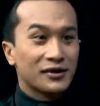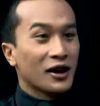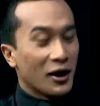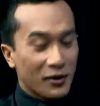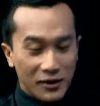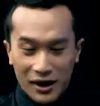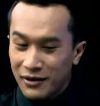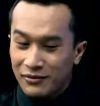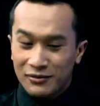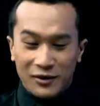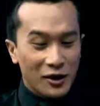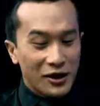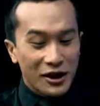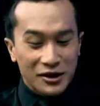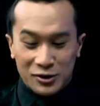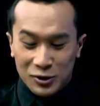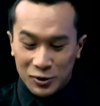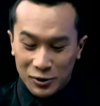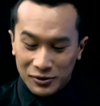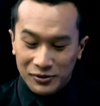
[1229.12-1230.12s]
All right. No, that's
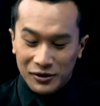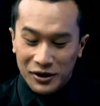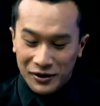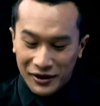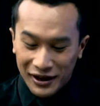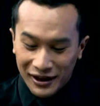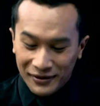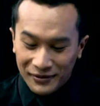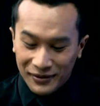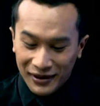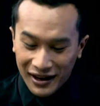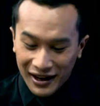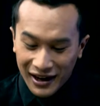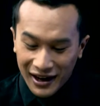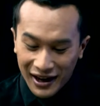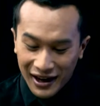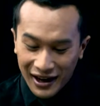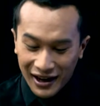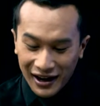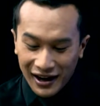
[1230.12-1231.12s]
cool. All right.
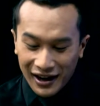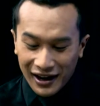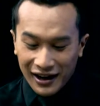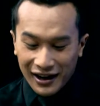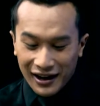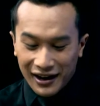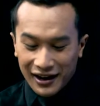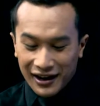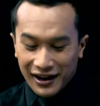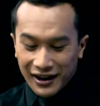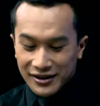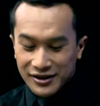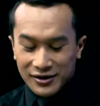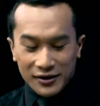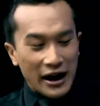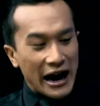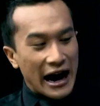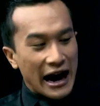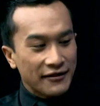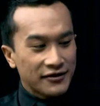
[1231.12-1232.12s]

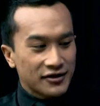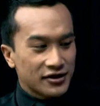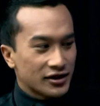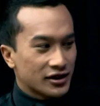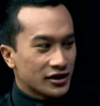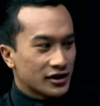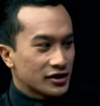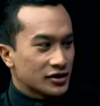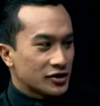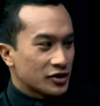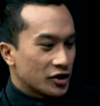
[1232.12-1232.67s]
So